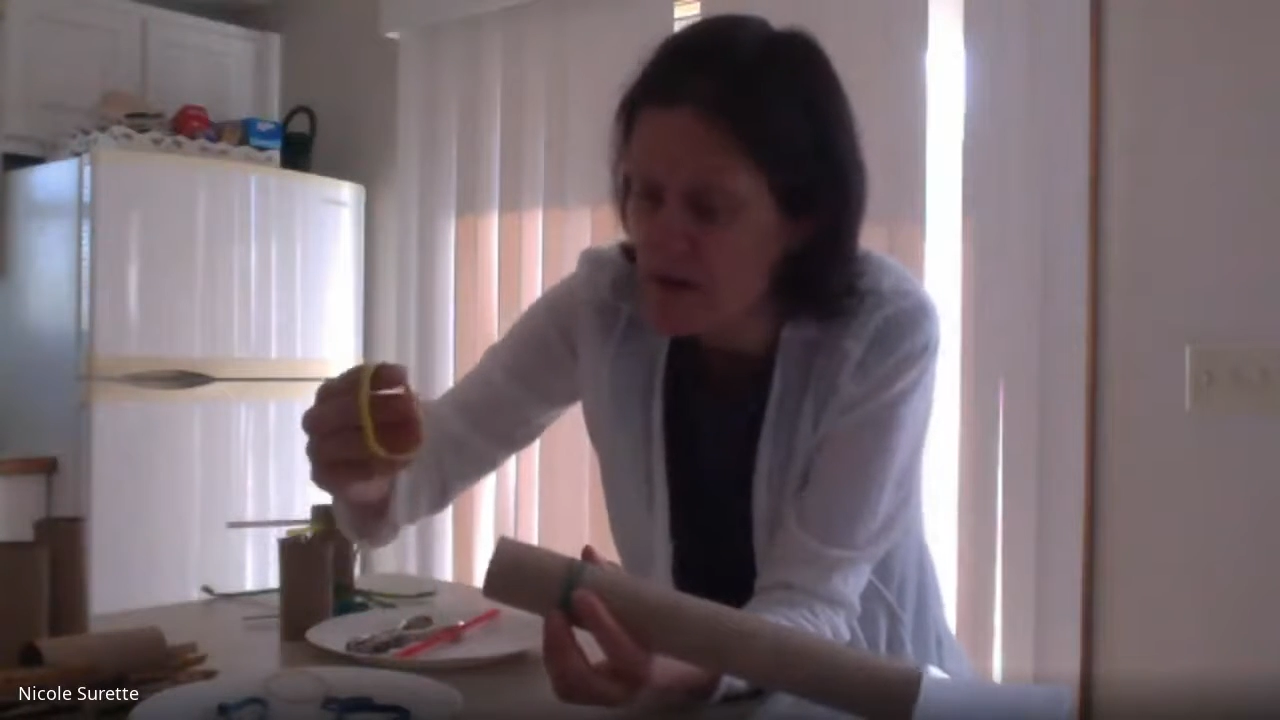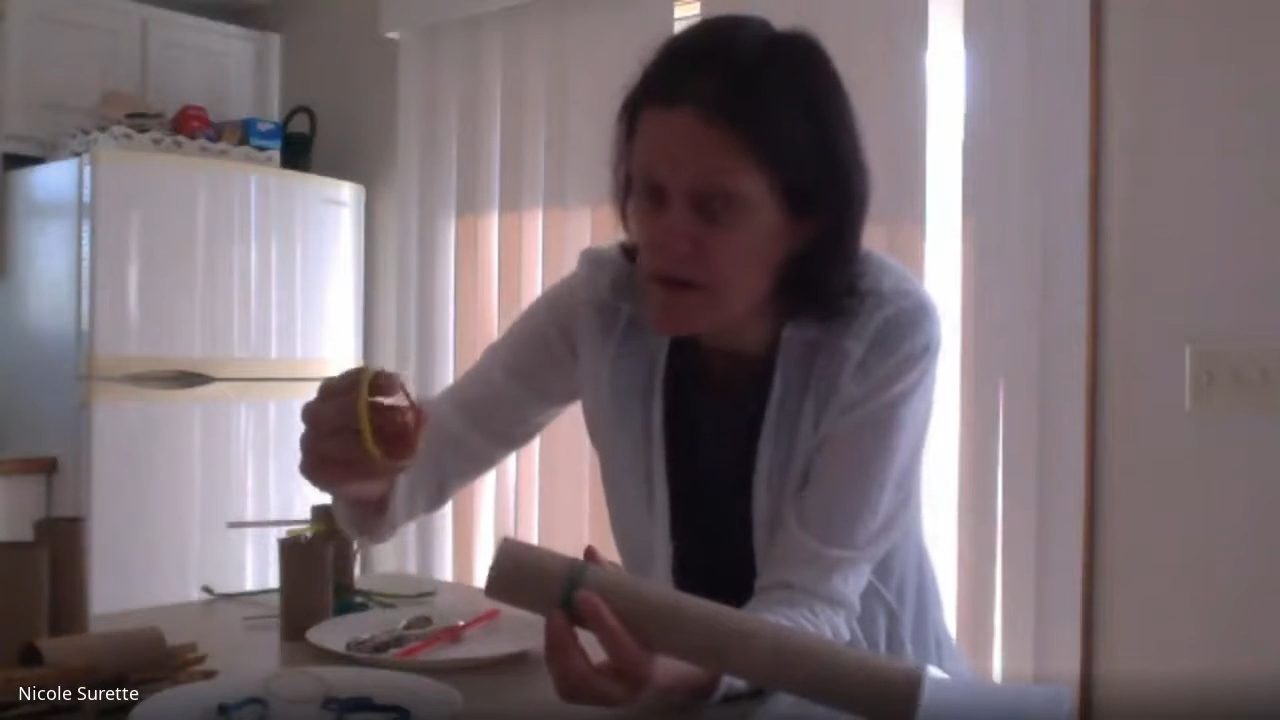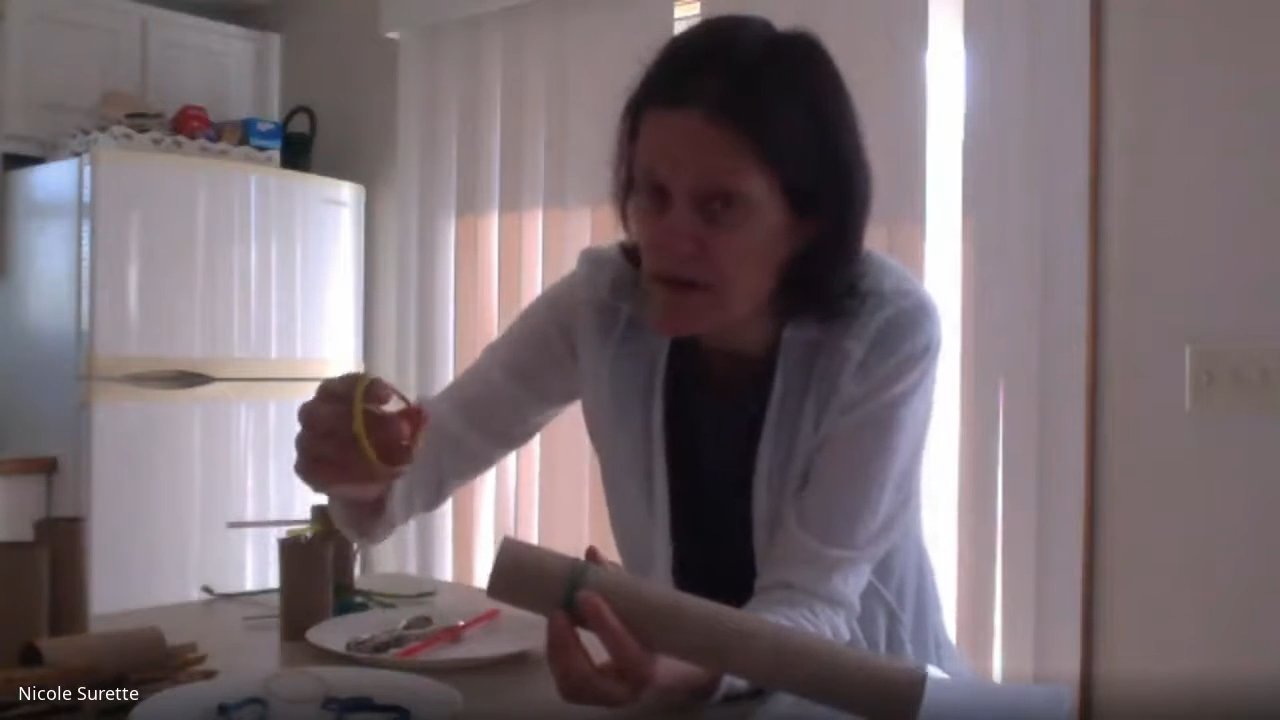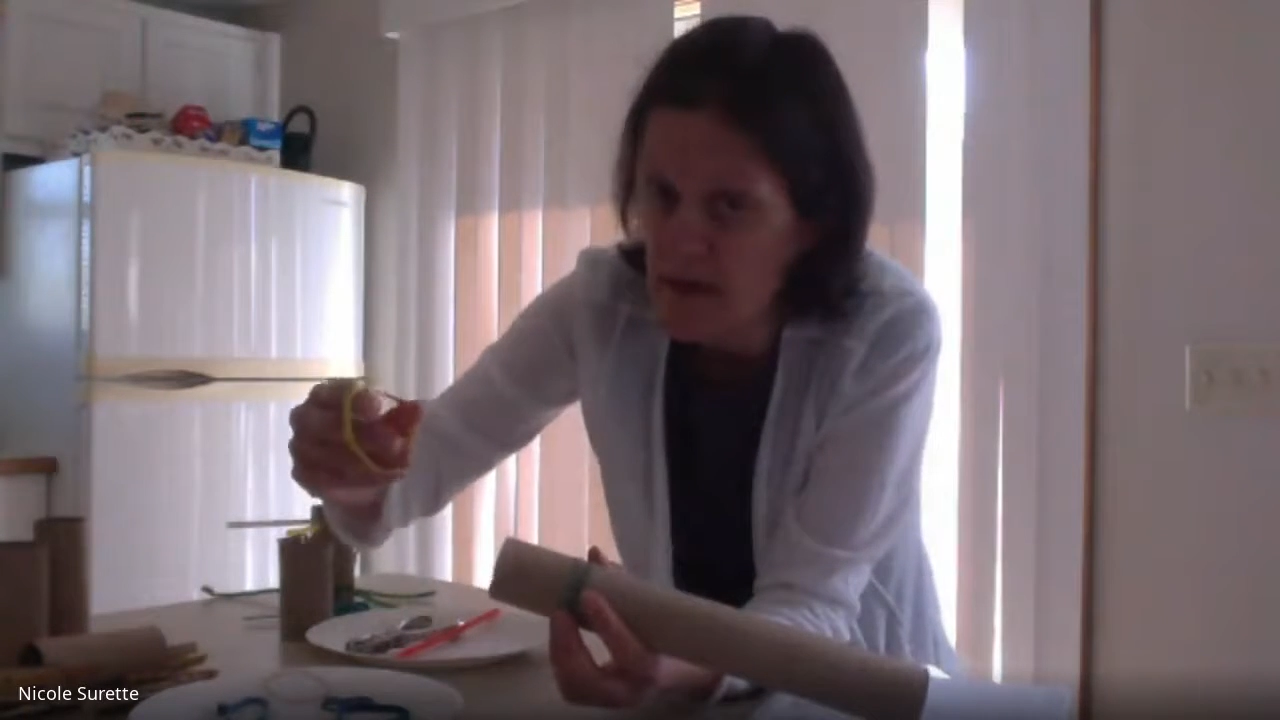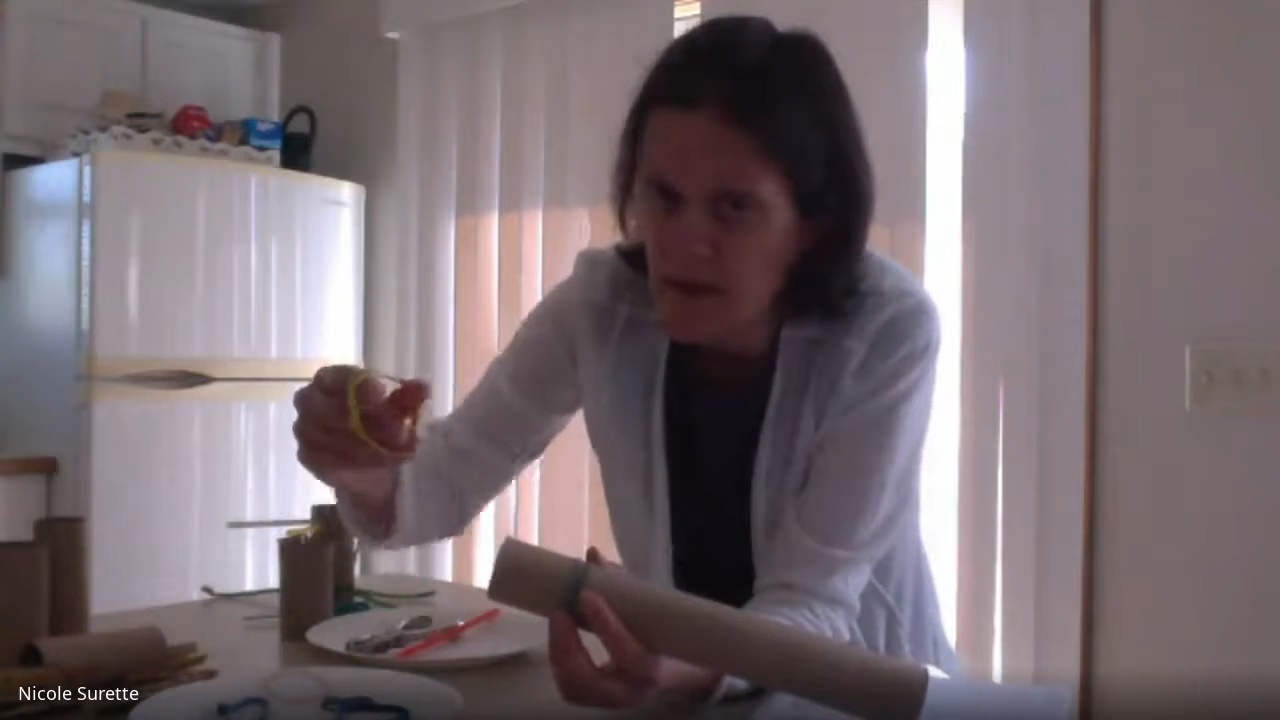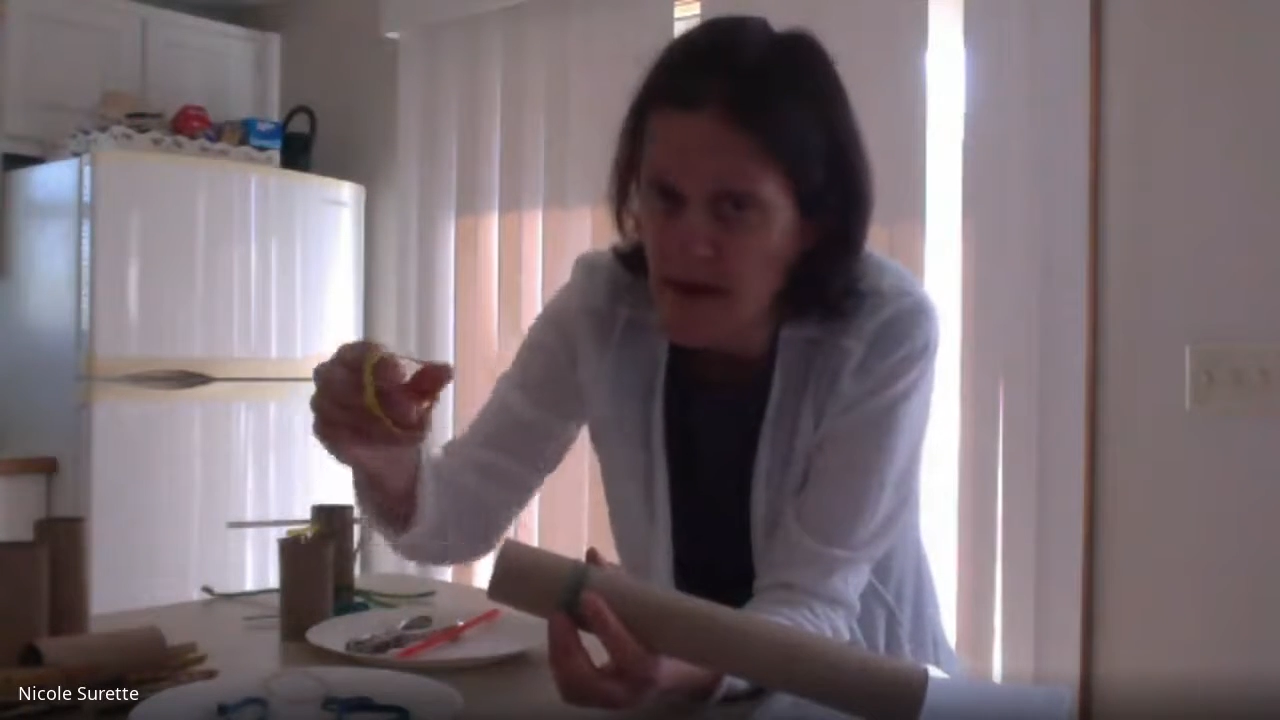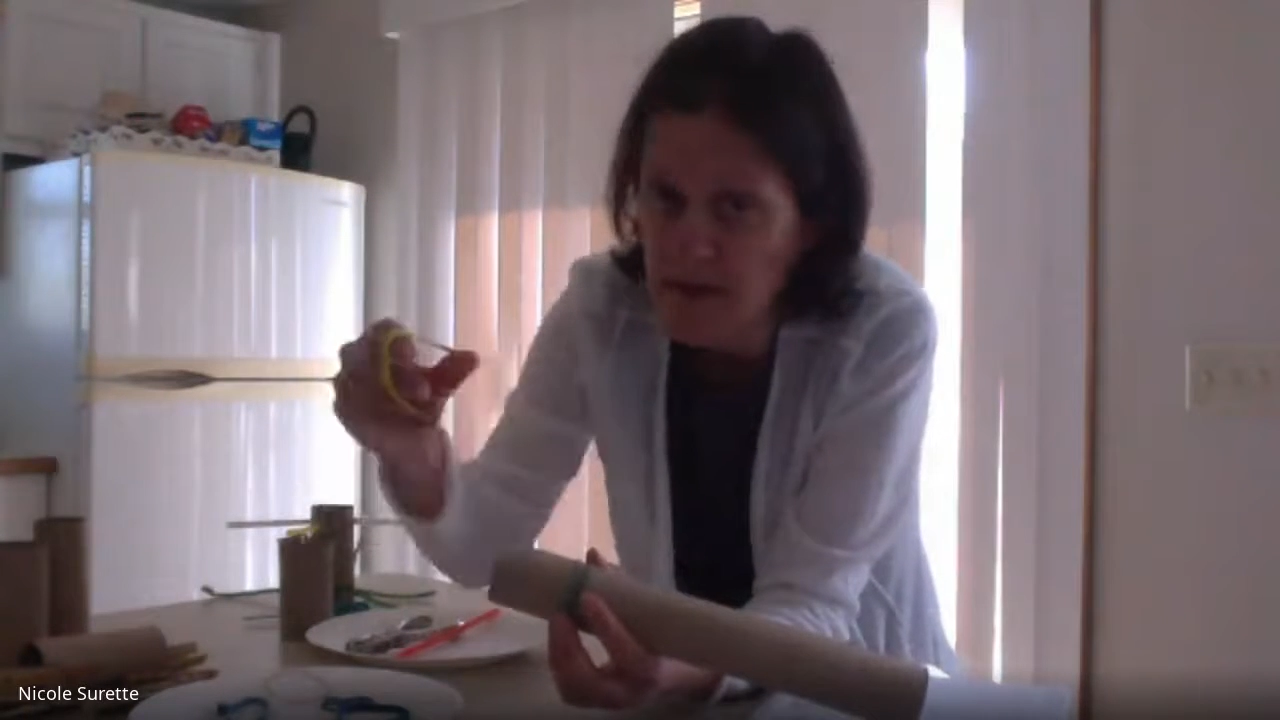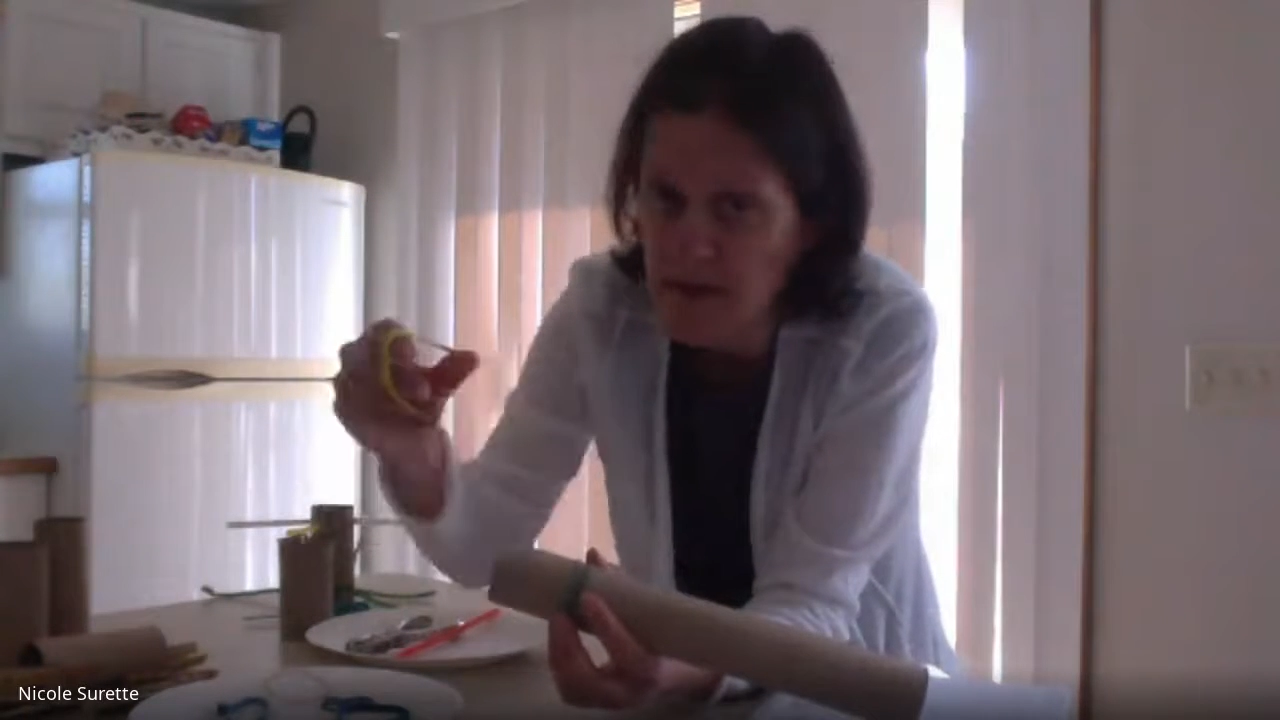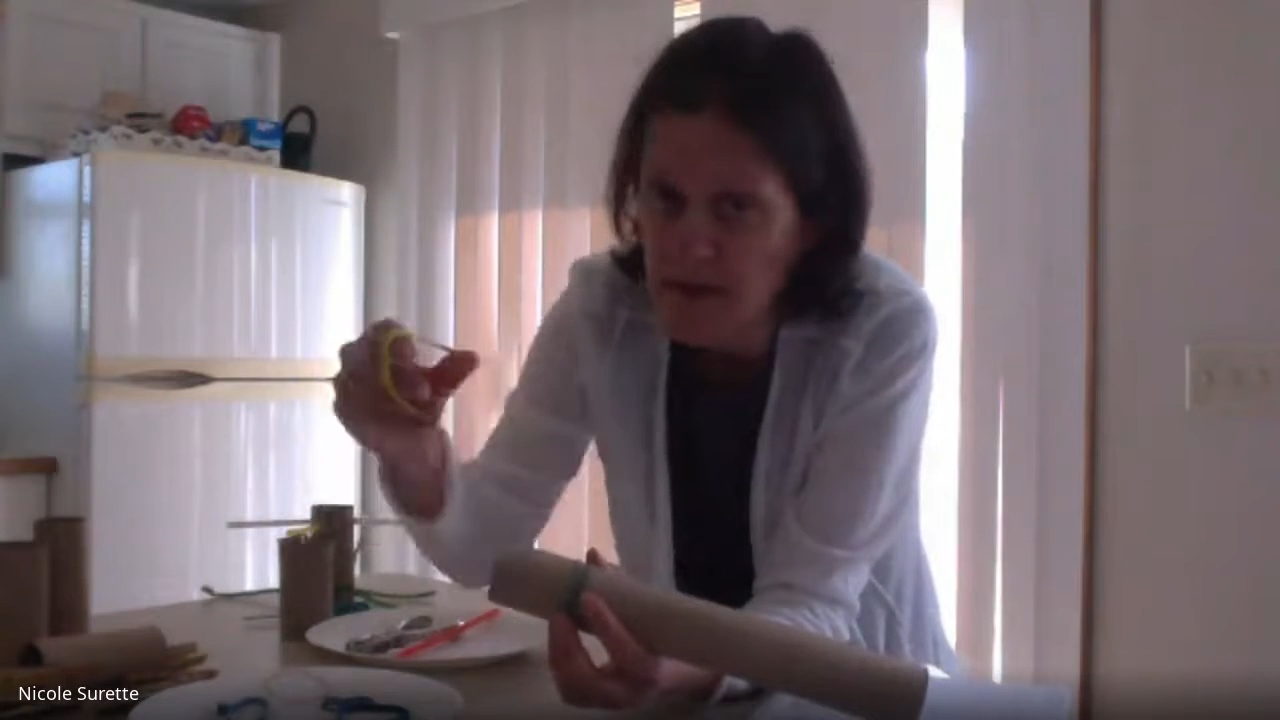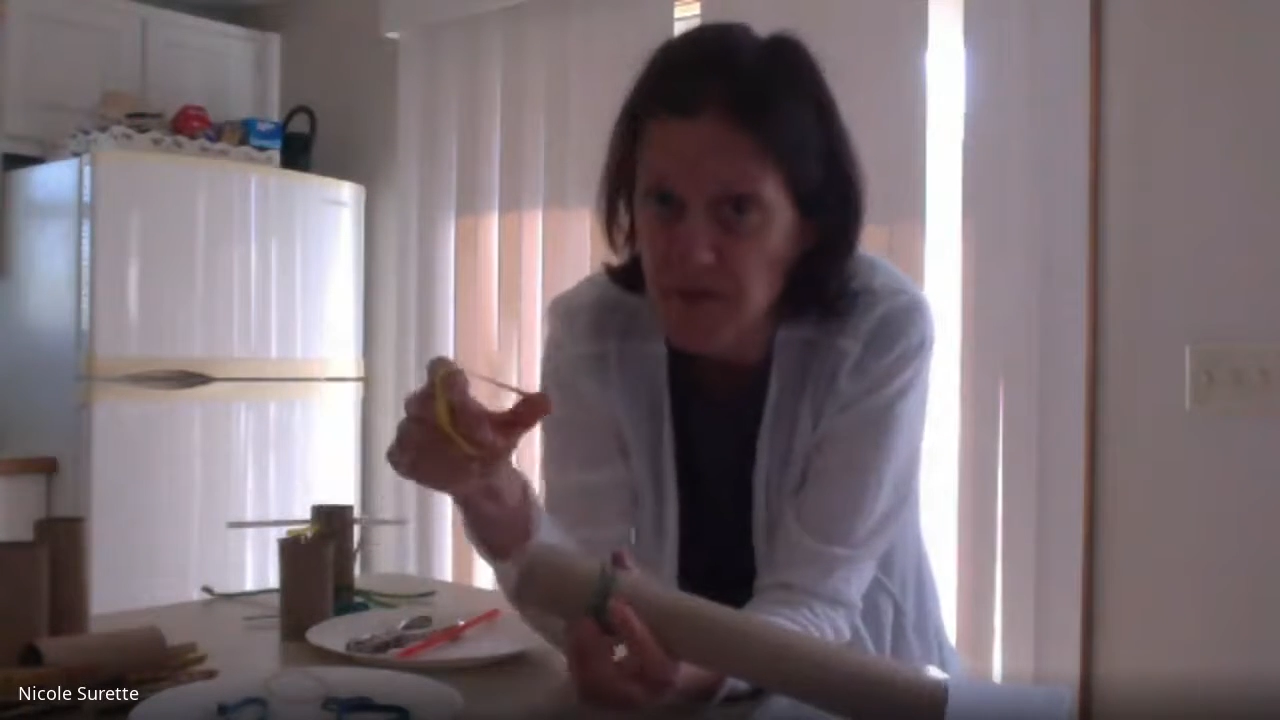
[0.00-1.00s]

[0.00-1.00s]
then have some